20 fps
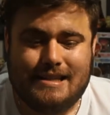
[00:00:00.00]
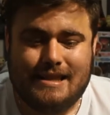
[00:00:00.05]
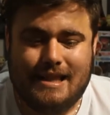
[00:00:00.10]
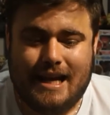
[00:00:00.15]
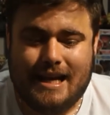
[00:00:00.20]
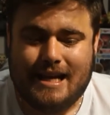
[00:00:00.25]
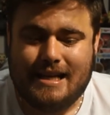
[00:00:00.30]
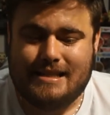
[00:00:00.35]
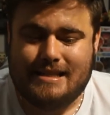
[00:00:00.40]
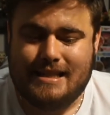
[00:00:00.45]

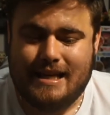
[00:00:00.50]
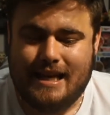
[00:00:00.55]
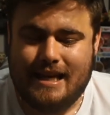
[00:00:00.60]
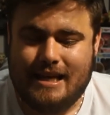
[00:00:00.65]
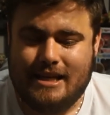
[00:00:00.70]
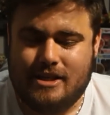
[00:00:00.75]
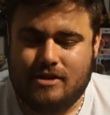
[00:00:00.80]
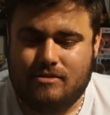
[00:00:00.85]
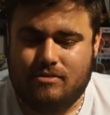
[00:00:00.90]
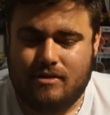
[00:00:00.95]
Like I
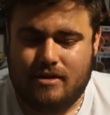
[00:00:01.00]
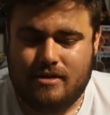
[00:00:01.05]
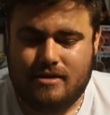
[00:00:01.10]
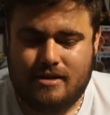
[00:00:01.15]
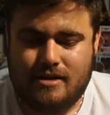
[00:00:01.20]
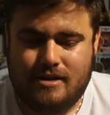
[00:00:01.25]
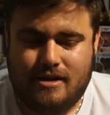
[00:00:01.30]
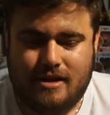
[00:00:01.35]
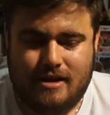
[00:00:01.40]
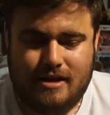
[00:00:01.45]
said, just wanted
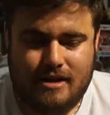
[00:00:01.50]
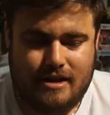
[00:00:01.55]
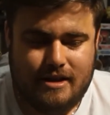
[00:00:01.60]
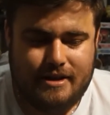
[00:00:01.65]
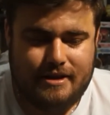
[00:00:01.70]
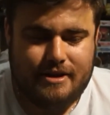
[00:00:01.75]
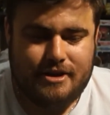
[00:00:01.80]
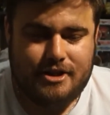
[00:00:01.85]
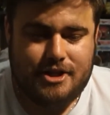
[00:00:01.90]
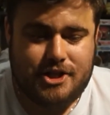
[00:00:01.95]
to
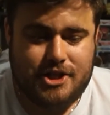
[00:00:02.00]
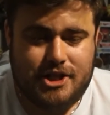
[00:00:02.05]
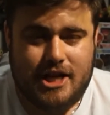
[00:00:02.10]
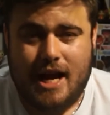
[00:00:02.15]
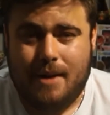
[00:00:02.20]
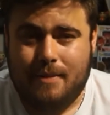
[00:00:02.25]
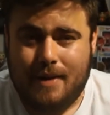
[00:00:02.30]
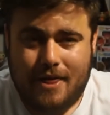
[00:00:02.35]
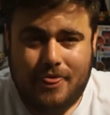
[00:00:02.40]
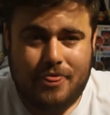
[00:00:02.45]

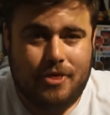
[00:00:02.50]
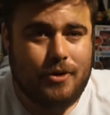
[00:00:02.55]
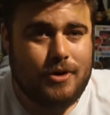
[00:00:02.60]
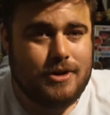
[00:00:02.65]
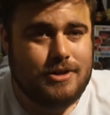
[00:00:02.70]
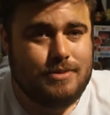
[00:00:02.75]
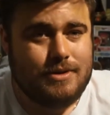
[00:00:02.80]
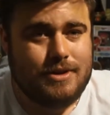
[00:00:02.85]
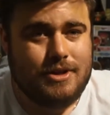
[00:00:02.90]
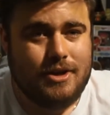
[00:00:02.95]
share my
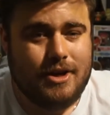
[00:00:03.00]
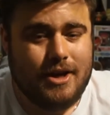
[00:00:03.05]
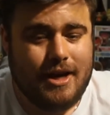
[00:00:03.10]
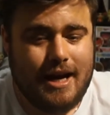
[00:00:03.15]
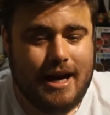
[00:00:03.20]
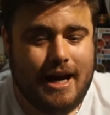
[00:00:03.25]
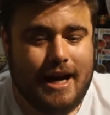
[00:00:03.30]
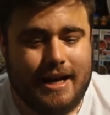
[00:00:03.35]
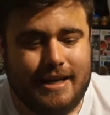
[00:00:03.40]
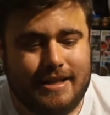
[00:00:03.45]
thoughts with you
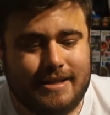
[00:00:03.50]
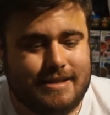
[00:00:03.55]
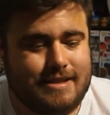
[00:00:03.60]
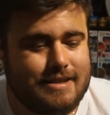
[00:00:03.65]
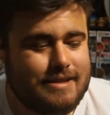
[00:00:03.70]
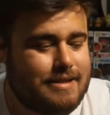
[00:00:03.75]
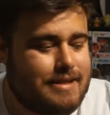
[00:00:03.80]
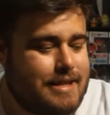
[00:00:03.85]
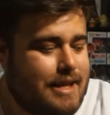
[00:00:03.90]
guys,